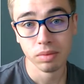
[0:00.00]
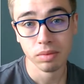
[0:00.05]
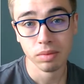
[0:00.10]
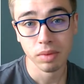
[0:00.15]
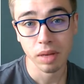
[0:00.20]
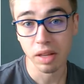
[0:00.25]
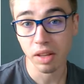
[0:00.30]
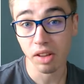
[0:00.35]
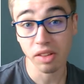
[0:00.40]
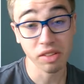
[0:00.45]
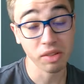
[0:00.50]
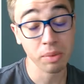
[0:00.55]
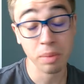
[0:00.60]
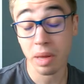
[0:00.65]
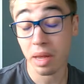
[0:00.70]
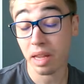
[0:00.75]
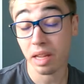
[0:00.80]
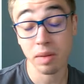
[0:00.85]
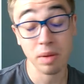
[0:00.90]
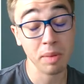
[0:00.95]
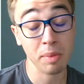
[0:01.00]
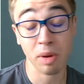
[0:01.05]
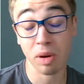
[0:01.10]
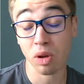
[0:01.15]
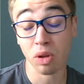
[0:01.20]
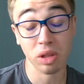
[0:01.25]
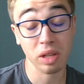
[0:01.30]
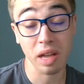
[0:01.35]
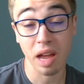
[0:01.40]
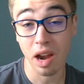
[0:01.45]
It doesn't make him a
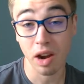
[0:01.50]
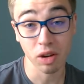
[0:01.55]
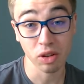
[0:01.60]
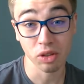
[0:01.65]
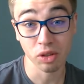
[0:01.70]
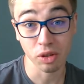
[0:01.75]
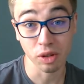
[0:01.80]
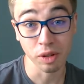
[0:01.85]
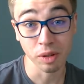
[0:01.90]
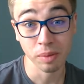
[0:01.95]
good character.